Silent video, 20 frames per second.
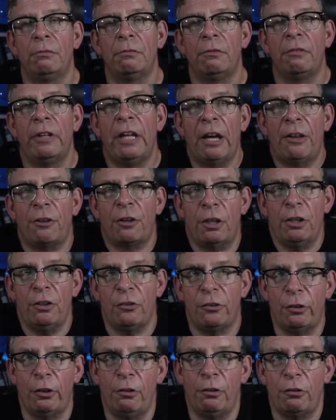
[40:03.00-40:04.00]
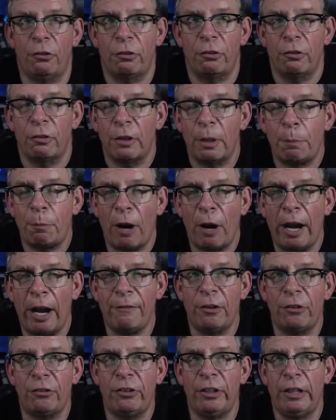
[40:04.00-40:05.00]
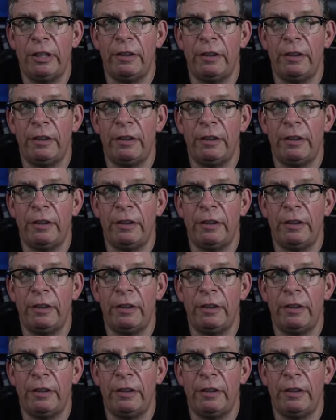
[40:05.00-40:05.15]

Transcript: the other concerns, the privacy,